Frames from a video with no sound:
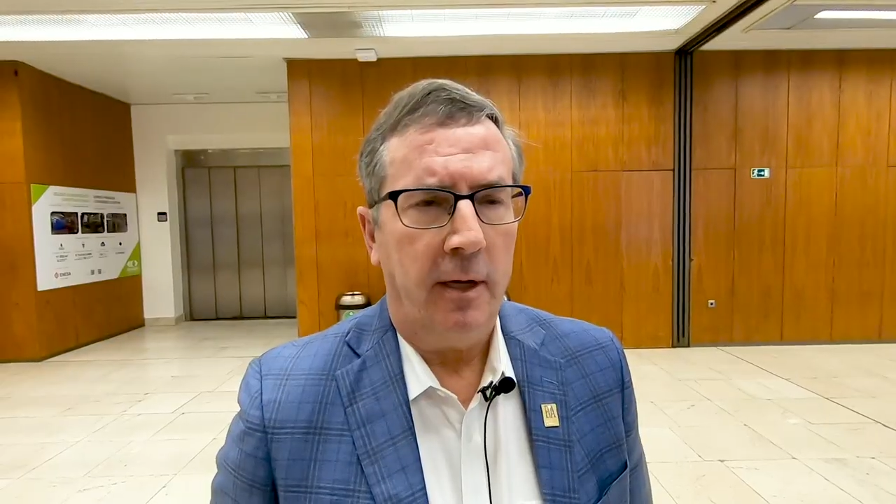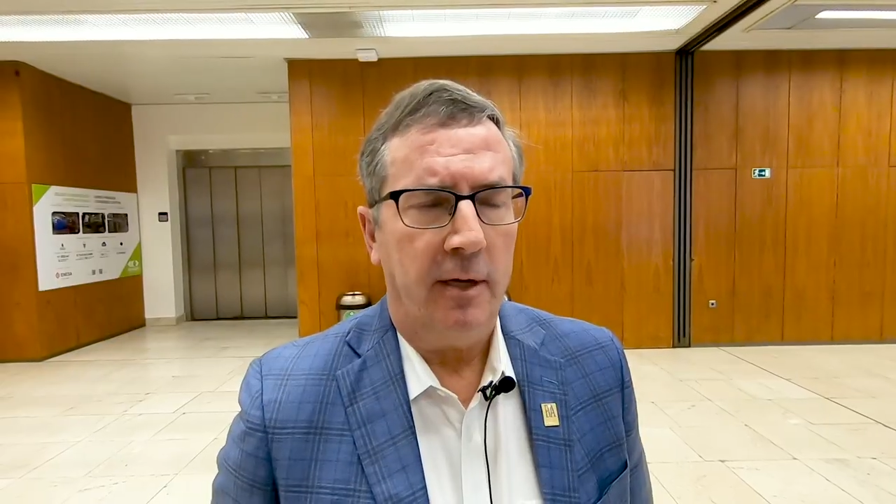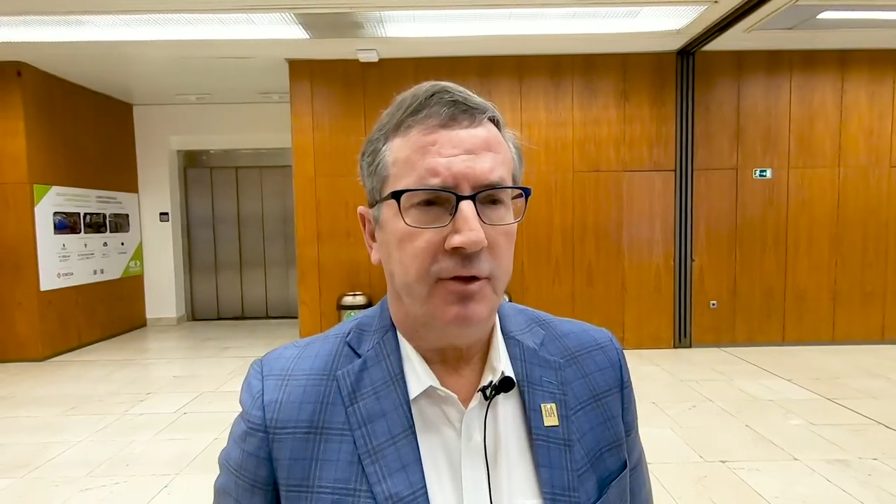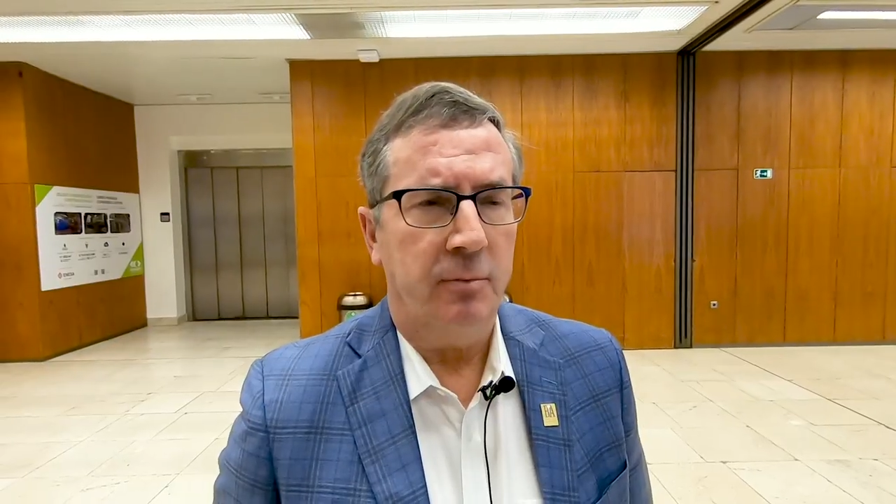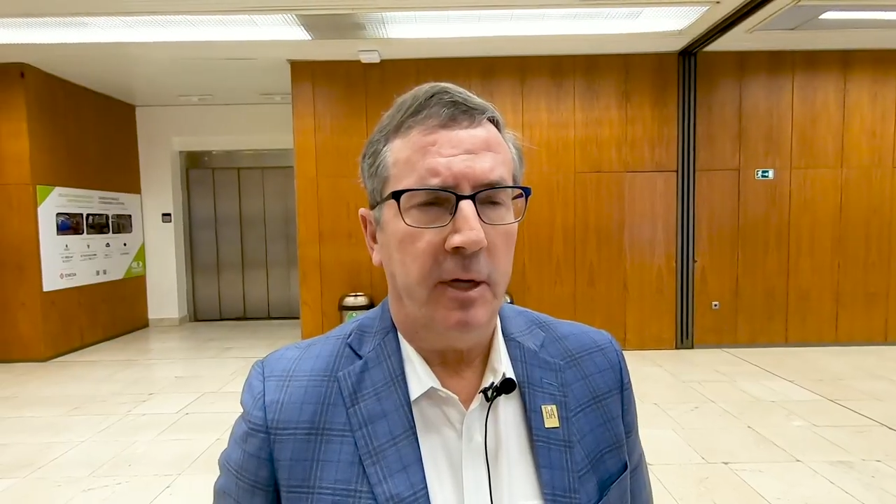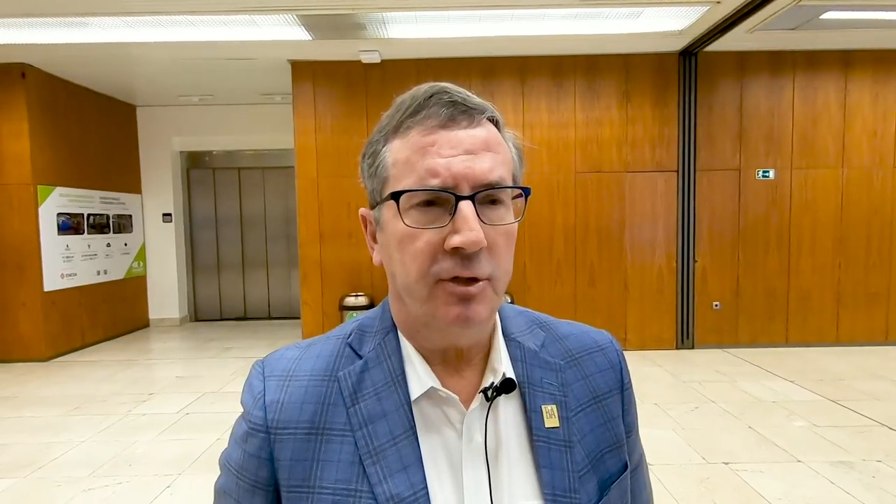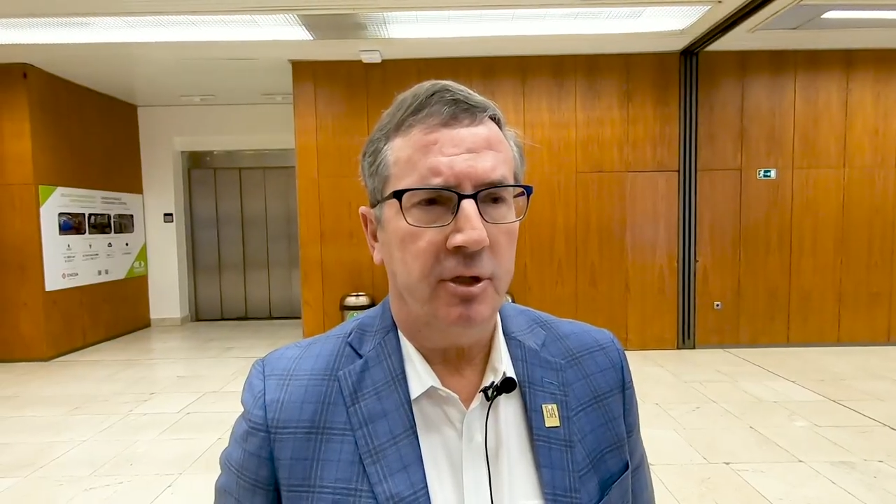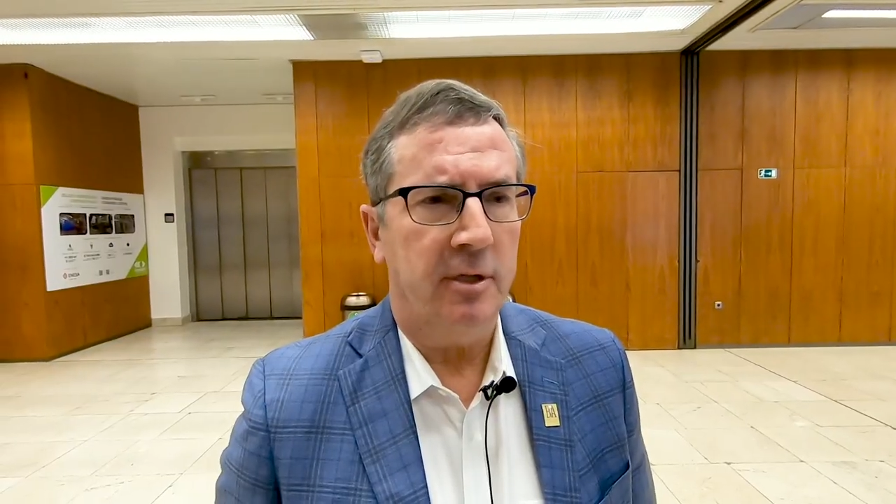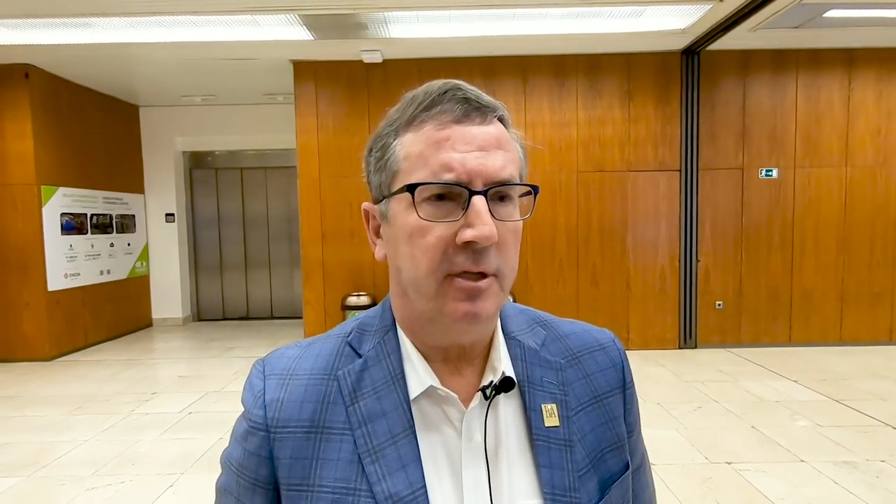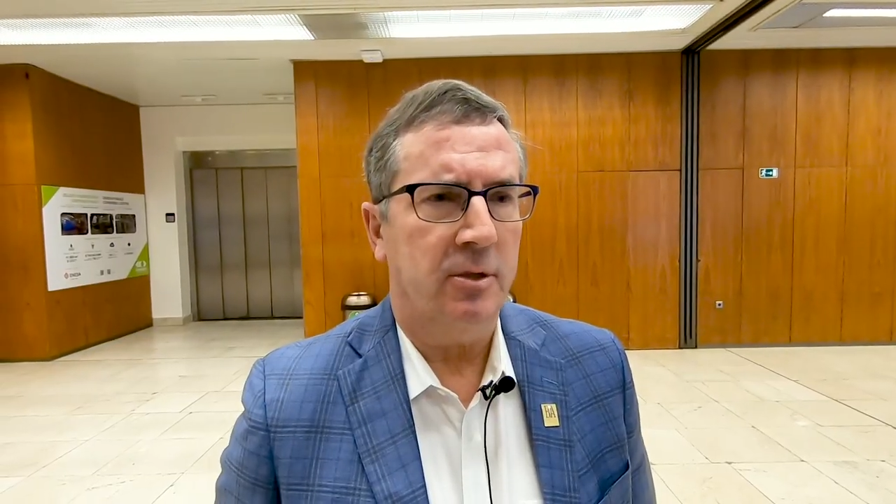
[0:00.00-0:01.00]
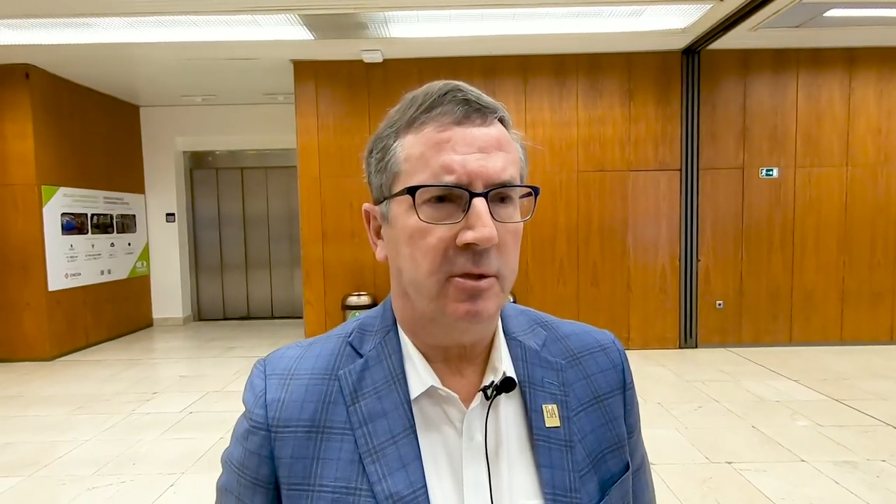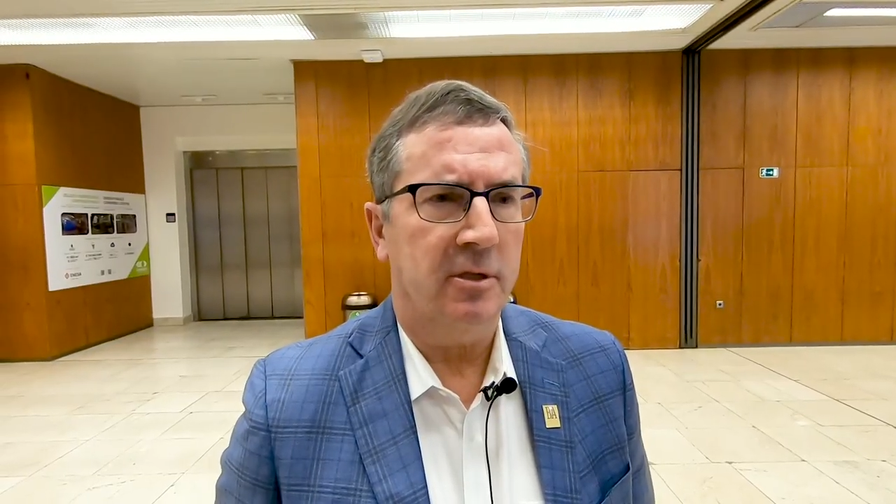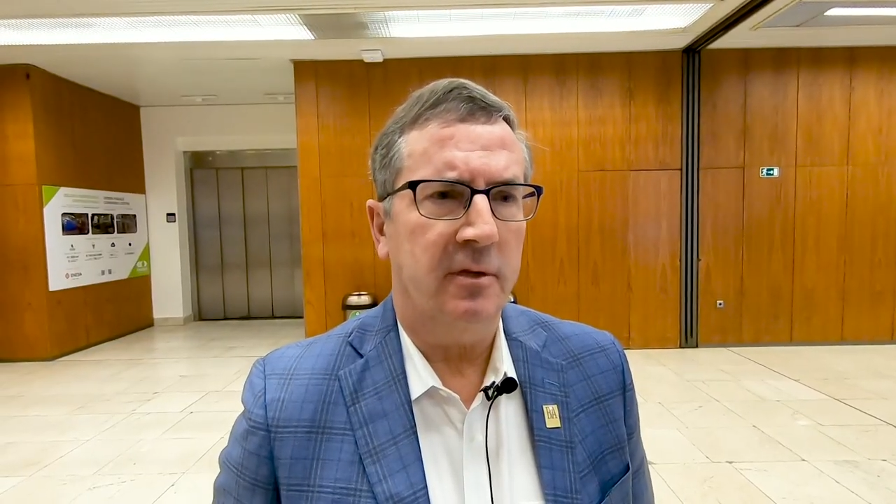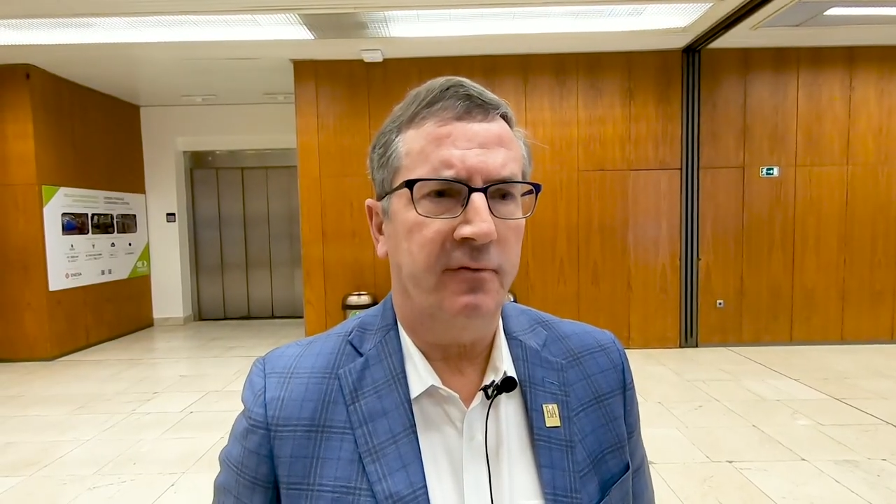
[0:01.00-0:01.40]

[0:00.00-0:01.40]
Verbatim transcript: Yes, you mentioned this was